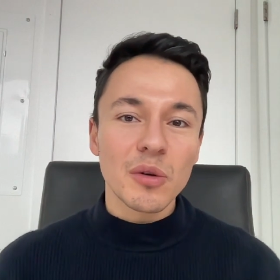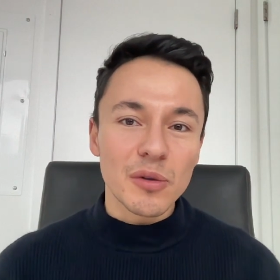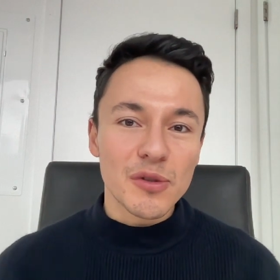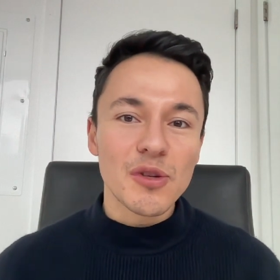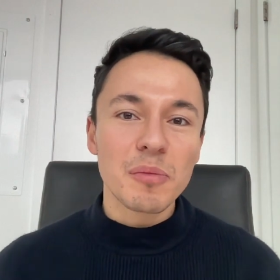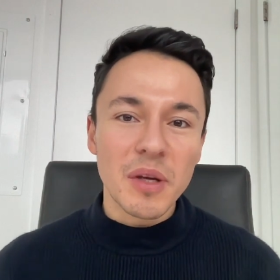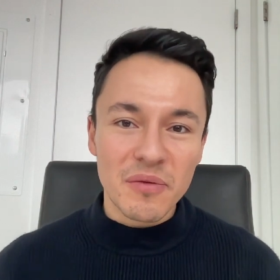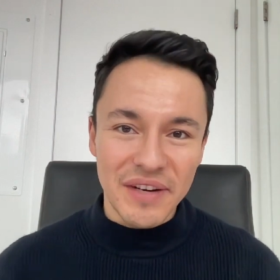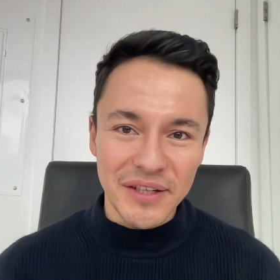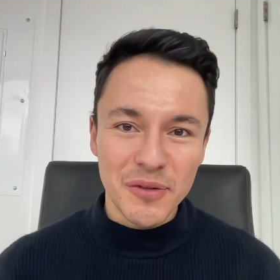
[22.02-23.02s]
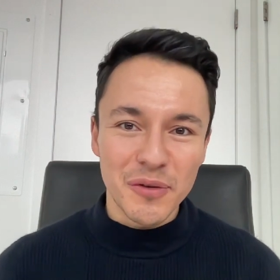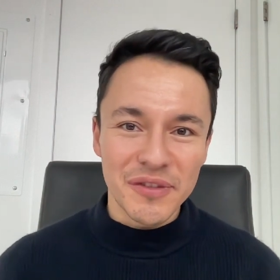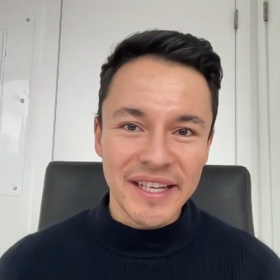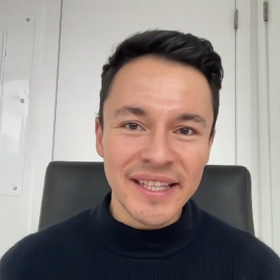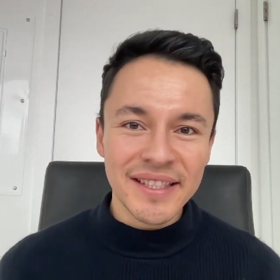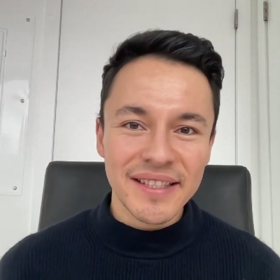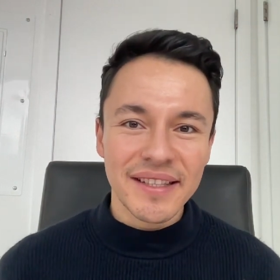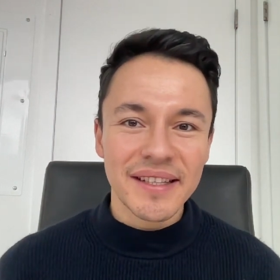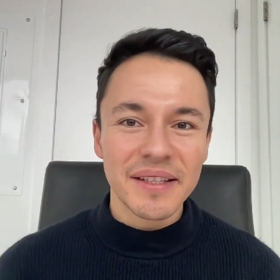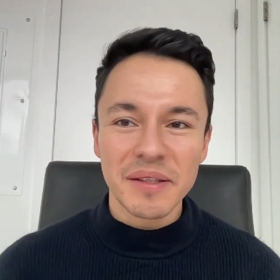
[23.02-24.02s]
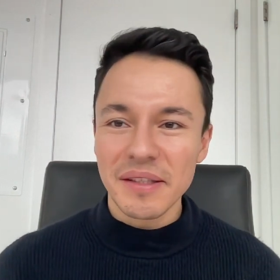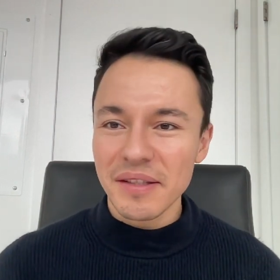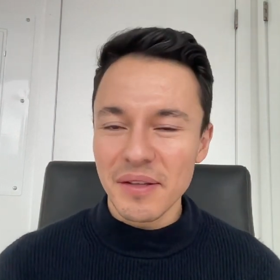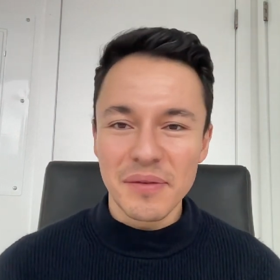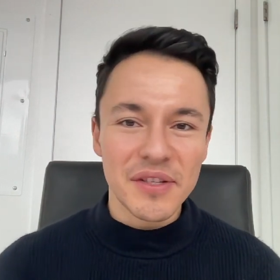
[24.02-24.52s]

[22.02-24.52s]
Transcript: consuming French content, TV